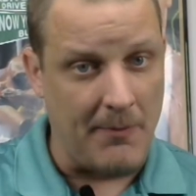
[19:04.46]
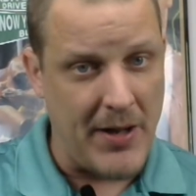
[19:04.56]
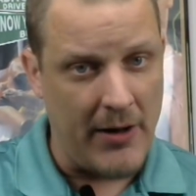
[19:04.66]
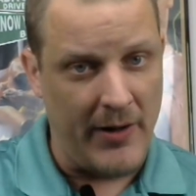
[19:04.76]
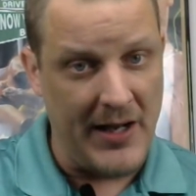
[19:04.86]

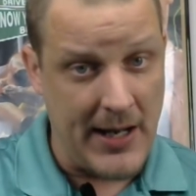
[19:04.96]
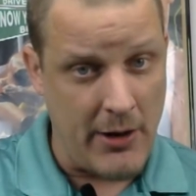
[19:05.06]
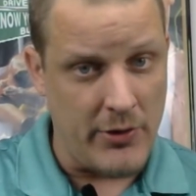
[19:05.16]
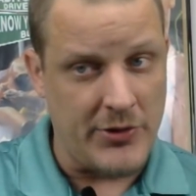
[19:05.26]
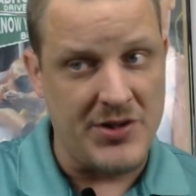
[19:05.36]
compelling
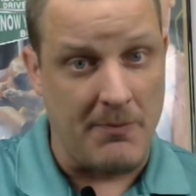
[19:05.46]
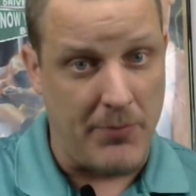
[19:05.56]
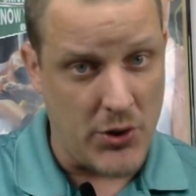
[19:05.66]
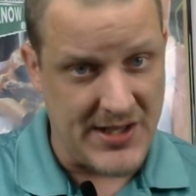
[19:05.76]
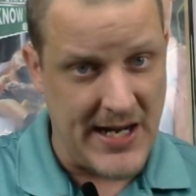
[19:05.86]
characters and
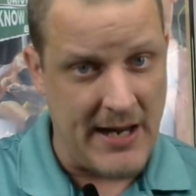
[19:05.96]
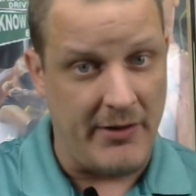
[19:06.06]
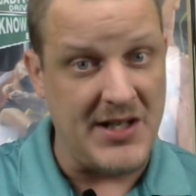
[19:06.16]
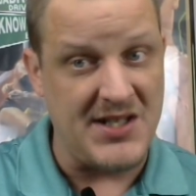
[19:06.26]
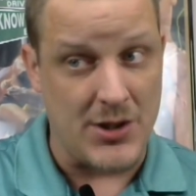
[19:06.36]

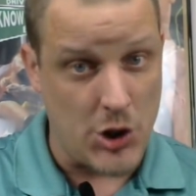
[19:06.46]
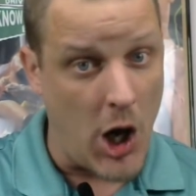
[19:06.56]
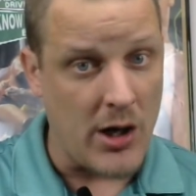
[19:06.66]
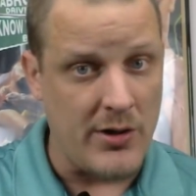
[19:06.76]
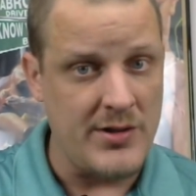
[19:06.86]
personalities and
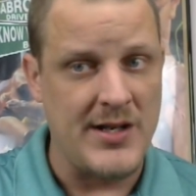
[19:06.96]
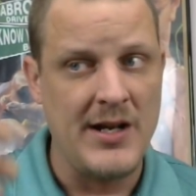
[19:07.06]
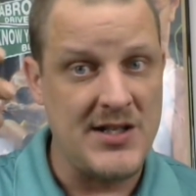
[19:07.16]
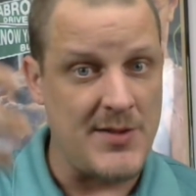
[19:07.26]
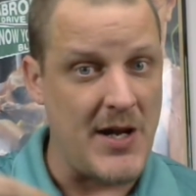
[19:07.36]
talkers
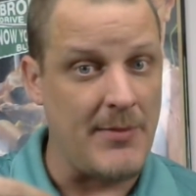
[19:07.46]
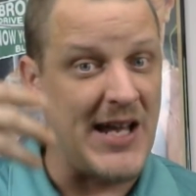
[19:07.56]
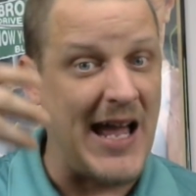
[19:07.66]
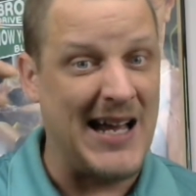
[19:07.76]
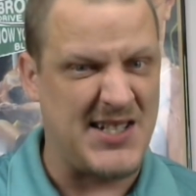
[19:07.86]
to be able
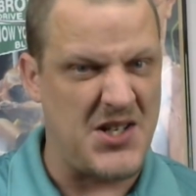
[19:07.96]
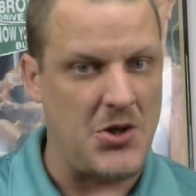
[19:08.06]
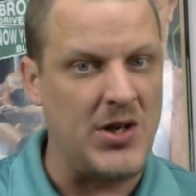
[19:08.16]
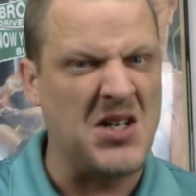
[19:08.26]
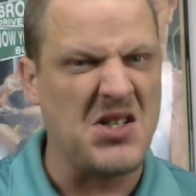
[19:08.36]
to
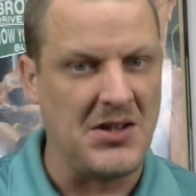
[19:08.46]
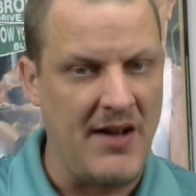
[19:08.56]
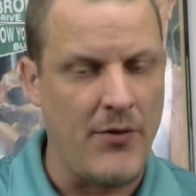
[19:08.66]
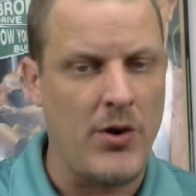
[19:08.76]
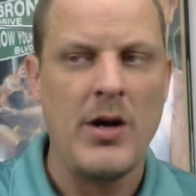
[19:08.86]
execute and
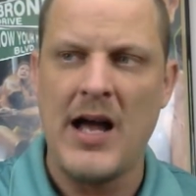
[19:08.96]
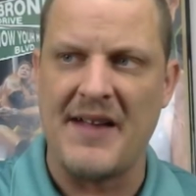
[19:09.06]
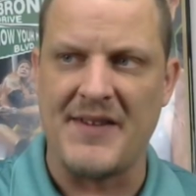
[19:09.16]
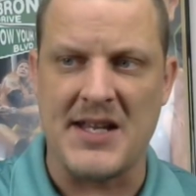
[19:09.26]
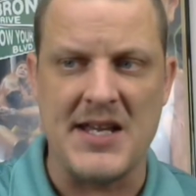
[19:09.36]
deliver
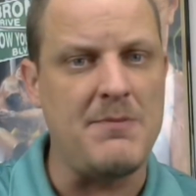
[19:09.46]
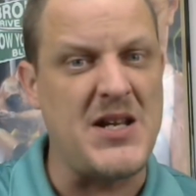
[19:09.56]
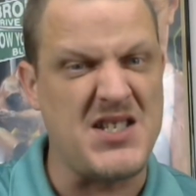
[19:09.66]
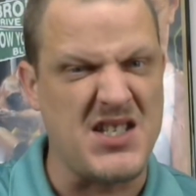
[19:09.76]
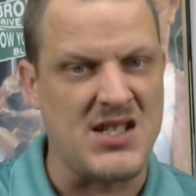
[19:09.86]
on the key
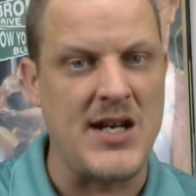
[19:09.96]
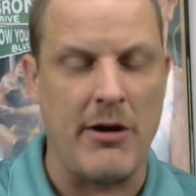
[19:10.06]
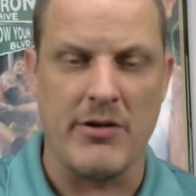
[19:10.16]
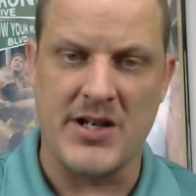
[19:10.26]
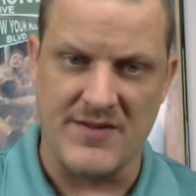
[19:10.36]
pieces and
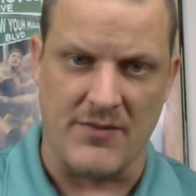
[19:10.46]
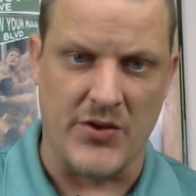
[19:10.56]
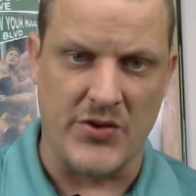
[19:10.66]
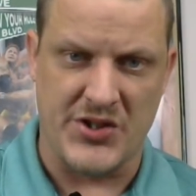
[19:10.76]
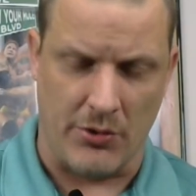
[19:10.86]
narratives of
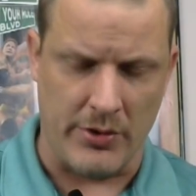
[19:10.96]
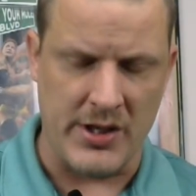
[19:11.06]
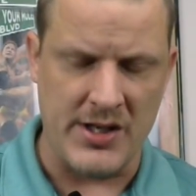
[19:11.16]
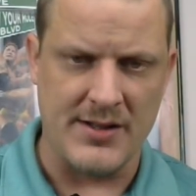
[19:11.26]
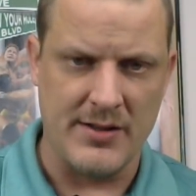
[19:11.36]
those
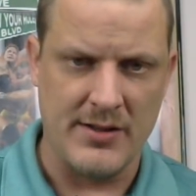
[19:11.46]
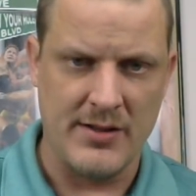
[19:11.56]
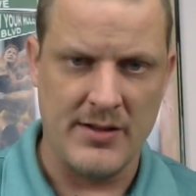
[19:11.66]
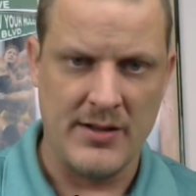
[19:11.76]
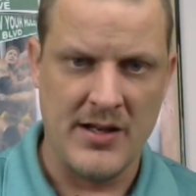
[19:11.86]
stories.
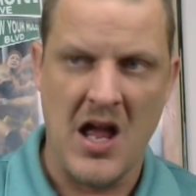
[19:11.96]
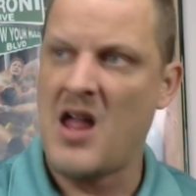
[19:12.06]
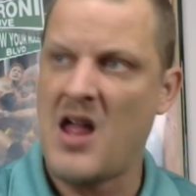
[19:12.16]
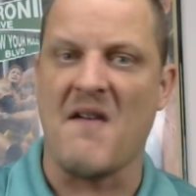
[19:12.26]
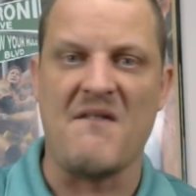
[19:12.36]

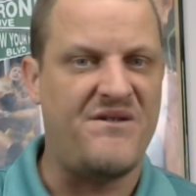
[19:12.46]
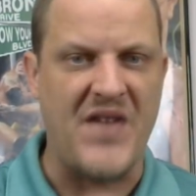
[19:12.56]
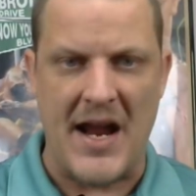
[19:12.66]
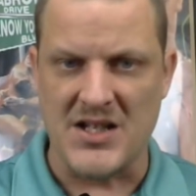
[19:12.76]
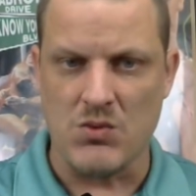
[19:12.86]
The
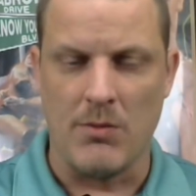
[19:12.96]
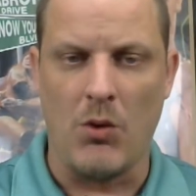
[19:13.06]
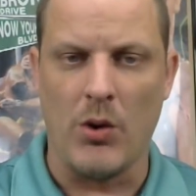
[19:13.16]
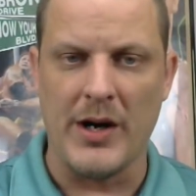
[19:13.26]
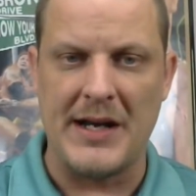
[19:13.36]
fans were
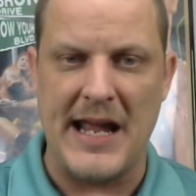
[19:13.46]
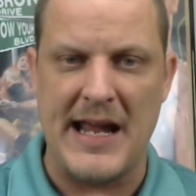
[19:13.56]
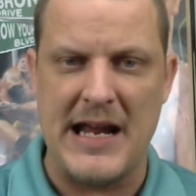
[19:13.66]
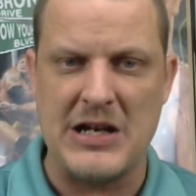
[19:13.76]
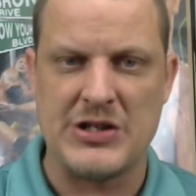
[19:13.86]
more
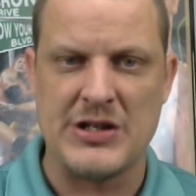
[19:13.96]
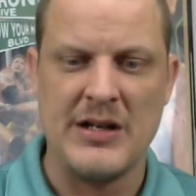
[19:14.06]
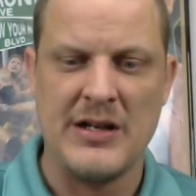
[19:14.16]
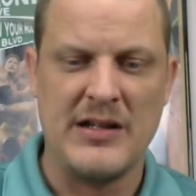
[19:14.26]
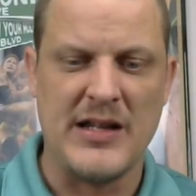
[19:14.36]
engaged.
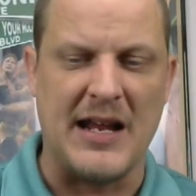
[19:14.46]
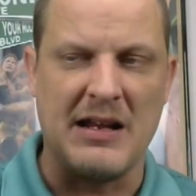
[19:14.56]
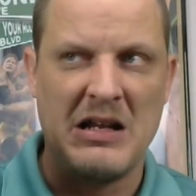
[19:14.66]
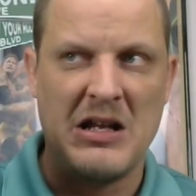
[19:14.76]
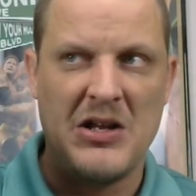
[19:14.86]
Like,
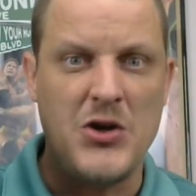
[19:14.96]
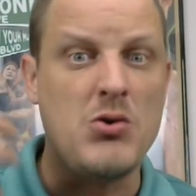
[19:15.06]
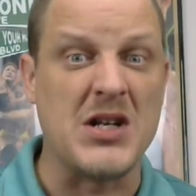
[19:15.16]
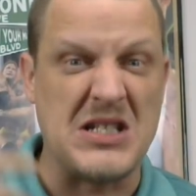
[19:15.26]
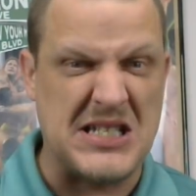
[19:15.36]
you
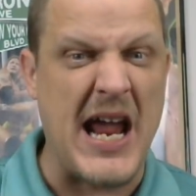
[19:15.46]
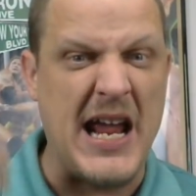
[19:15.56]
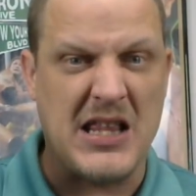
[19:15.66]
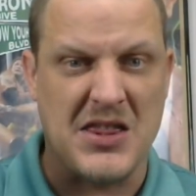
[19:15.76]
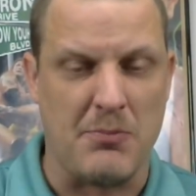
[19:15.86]
could
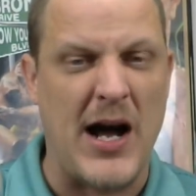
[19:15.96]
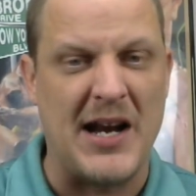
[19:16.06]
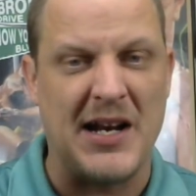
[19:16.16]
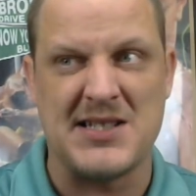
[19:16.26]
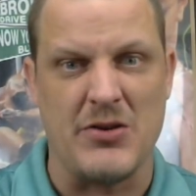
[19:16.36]
take the
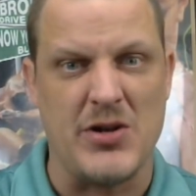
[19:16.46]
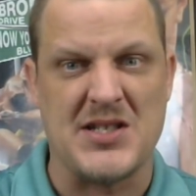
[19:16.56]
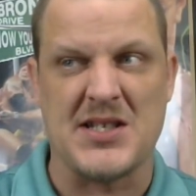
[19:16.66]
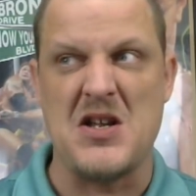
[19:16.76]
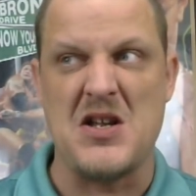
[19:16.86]
product
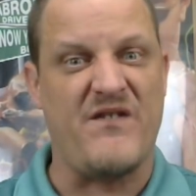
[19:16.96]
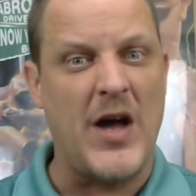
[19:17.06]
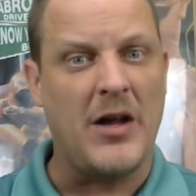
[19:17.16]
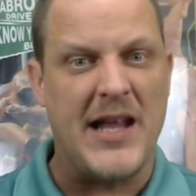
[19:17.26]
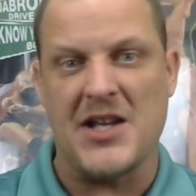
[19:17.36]
seriously. You
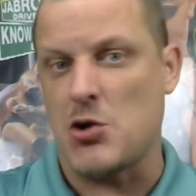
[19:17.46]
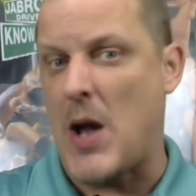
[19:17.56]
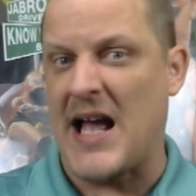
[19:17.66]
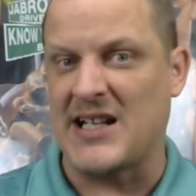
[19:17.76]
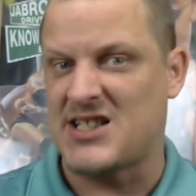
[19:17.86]
felt like you
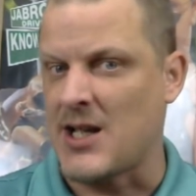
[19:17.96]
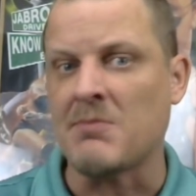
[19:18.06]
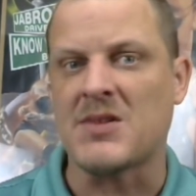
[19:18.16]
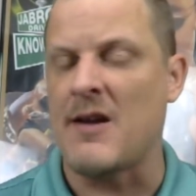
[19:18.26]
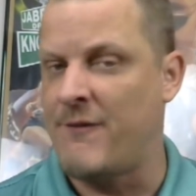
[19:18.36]
had
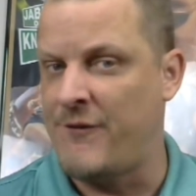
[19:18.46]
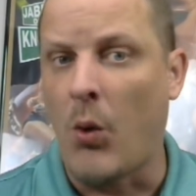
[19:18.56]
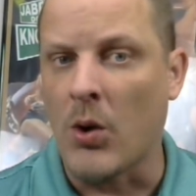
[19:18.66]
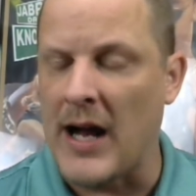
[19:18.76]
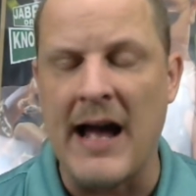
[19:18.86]
something
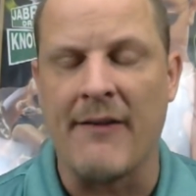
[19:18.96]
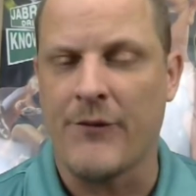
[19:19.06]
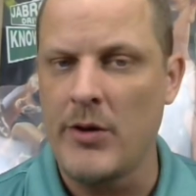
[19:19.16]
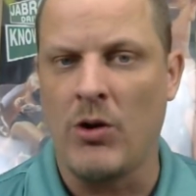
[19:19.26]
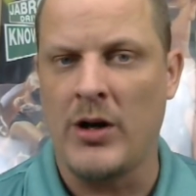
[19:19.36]
for
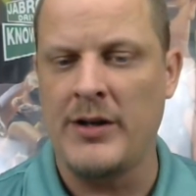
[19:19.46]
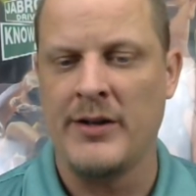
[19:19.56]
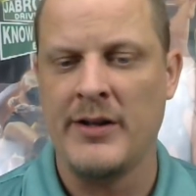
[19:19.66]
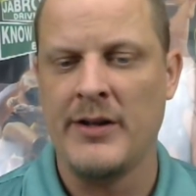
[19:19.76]
everyone.